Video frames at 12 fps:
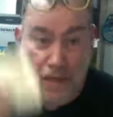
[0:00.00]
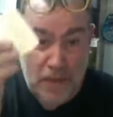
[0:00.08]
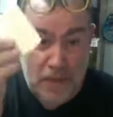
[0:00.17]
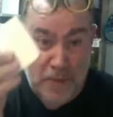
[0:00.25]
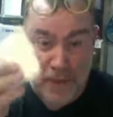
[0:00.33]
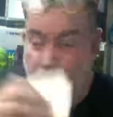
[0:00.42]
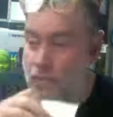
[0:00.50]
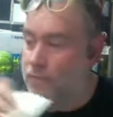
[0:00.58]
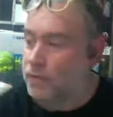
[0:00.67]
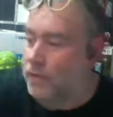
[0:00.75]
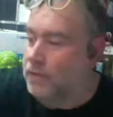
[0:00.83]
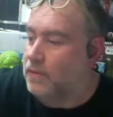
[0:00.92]
here's my note
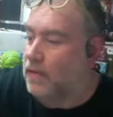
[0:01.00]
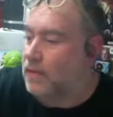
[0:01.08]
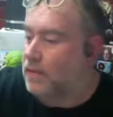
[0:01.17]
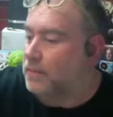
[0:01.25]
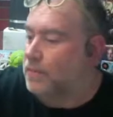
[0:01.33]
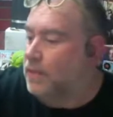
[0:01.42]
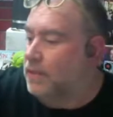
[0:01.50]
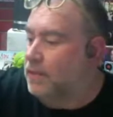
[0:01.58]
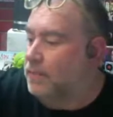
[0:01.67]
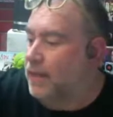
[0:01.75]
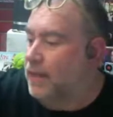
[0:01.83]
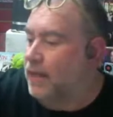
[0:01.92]
for it. I got to put it in a
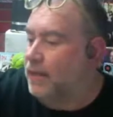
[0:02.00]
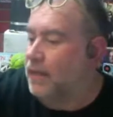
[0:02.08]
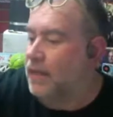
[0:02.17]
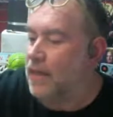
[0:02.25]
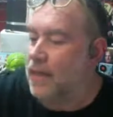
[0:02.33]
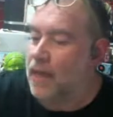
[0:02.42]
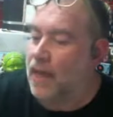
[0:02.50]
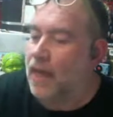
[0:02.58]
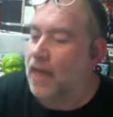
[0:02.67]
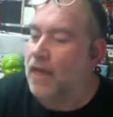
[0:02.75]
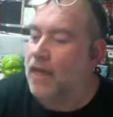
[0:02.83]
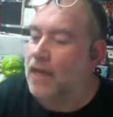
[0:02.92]
bag.
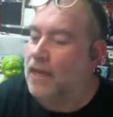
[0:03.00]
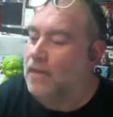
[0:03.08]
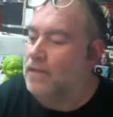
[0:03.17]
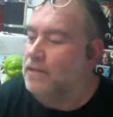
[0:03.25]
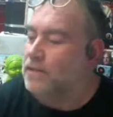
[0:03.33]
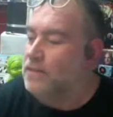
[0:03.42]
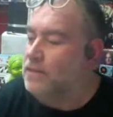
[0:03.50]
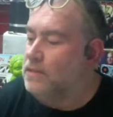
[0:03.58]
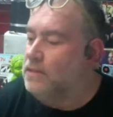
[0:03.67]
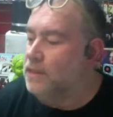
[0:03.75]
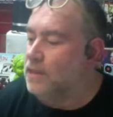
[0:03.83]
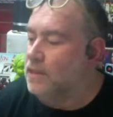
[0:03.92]
This
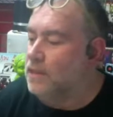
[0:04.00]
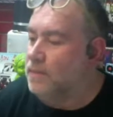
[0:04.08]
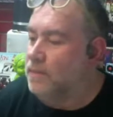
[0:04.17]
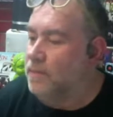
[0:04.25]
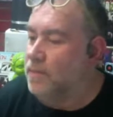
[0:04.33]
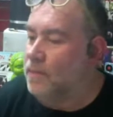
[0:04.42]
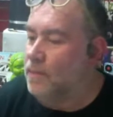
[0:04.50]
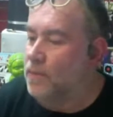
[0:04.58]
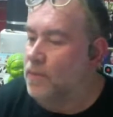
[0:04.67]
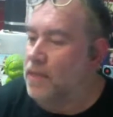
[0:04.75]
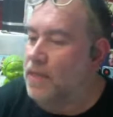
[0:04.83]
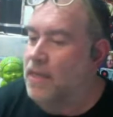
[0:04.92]
is
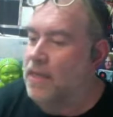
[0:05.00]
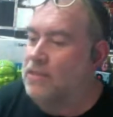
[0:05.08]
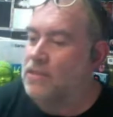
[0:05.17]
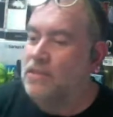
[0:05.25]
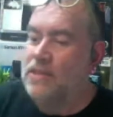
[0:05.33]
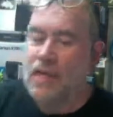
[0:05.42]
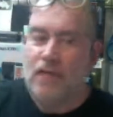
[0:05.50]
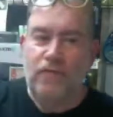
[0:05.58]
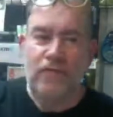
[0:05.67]
Snake